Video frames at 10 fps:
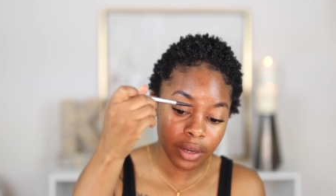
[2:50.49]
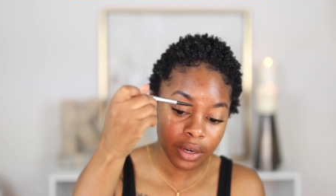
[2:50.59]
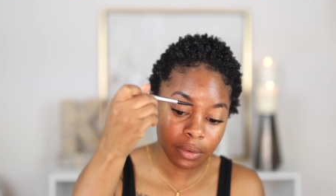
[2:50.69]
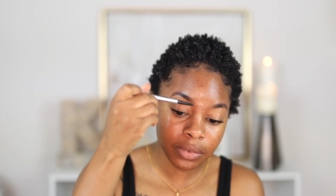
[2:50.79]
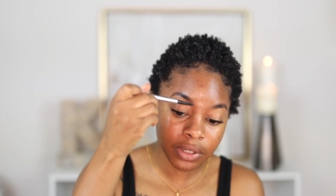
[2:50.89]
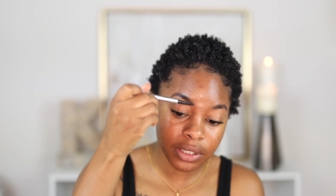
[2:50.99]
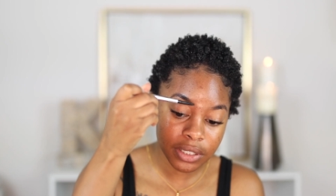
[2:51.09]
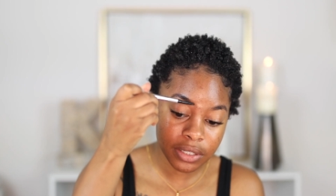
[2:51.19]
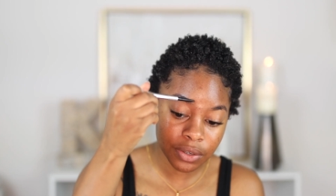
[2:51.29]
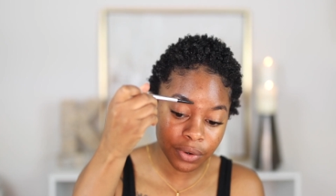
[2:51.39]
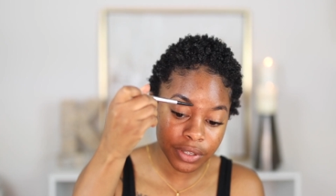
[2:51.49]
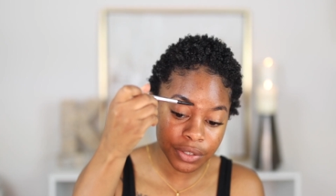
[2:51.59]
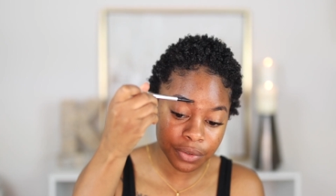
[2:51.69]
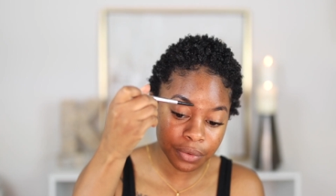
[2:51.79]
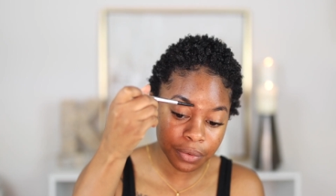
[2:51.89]
and I'm literally just going
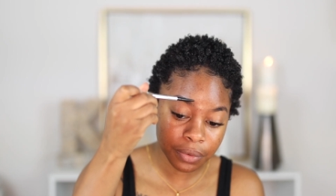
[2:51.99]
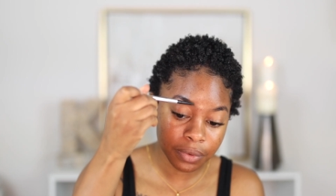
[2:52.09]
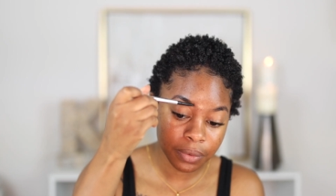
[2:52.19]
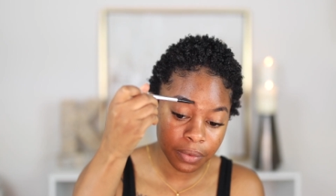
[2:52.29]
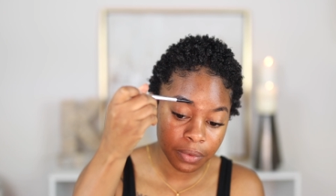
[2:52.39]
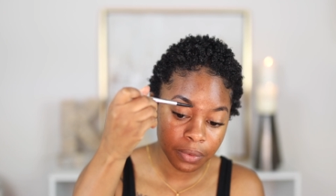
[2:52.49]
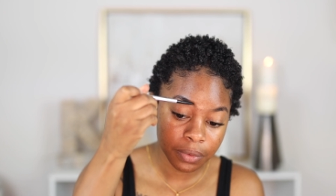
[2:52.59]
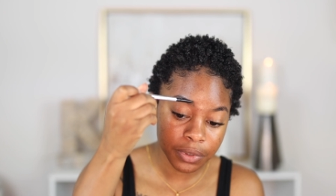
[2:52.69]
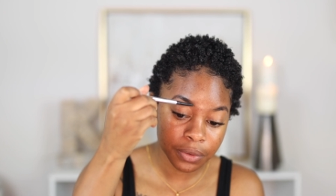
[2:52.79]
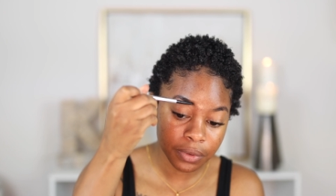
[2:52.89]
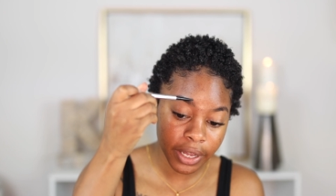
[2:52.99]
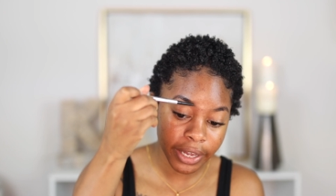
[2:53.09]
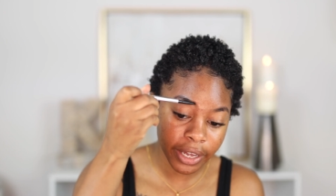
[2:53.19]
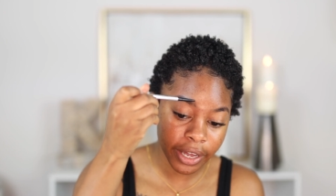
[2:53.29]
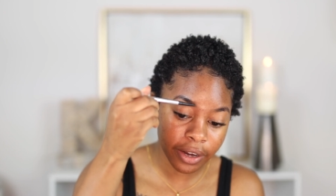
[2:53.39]
to do
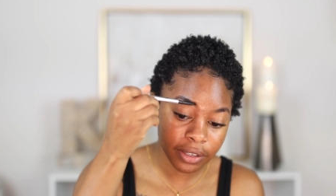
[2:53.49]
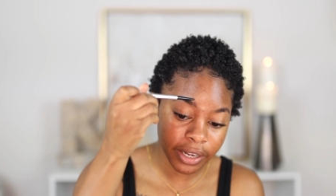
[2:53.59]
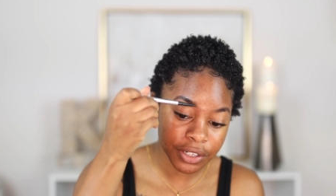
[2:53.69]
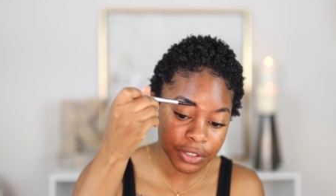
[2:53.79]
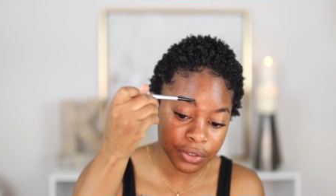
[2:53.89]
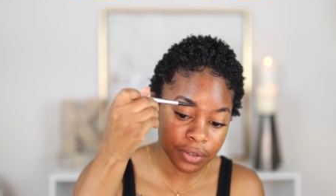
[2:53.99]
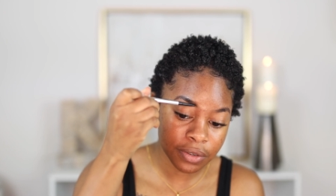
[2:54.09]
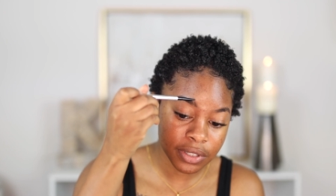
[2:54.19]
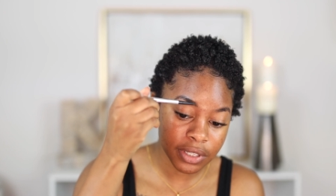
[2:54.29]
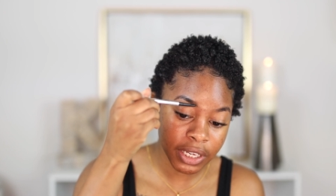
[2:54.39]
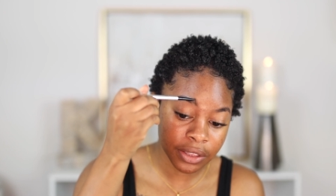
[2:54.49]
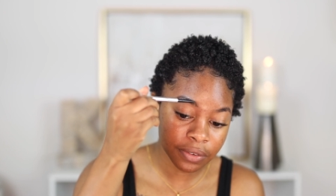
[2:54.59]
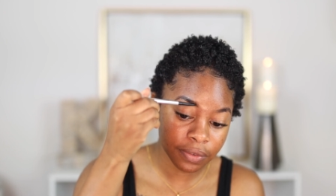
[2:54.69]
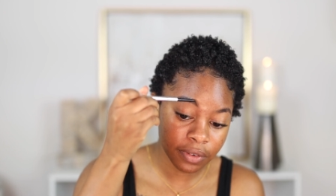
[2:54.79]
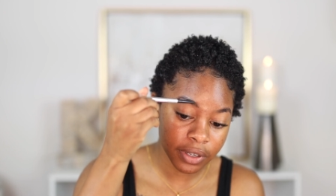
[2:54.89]
like hair like strokes in the
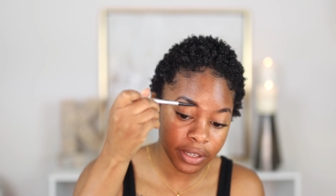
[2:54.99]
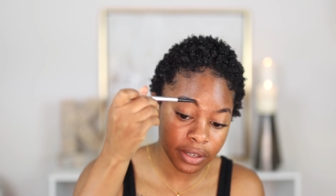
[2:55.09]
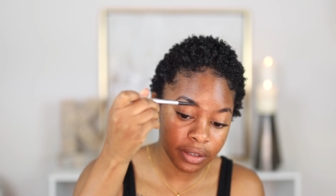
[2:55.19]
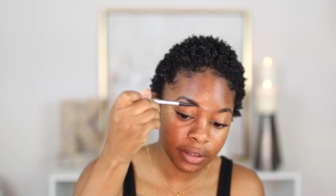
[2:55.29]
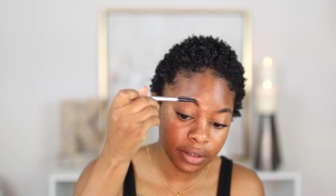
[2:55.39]
front,